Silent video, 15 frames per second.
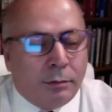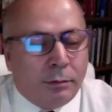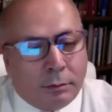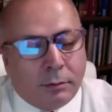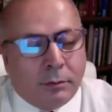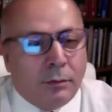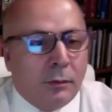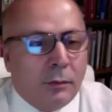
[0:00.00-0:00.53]

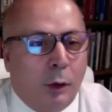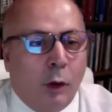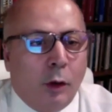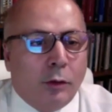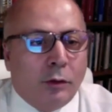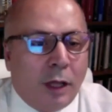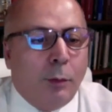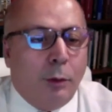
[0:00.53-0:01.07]
or
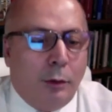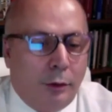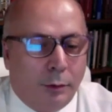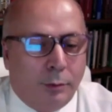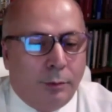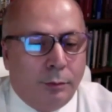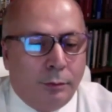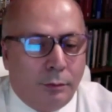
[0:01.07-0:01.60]

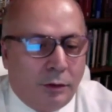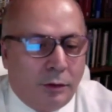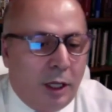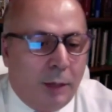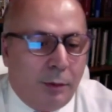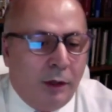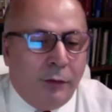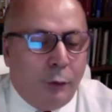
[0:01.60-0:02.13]
W-shape if
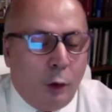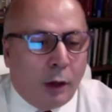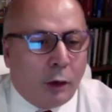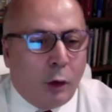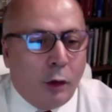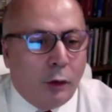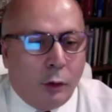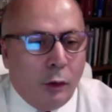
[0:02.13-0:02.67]
you are going
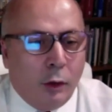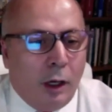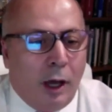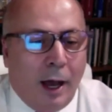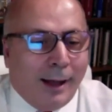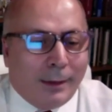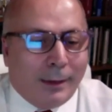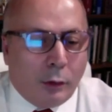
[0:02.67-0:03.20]
to act
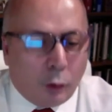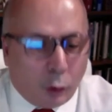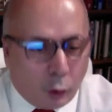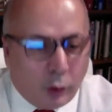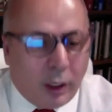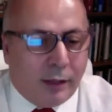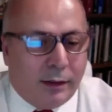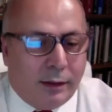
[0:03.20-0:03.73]

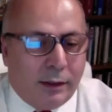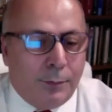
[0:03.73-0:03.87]
together.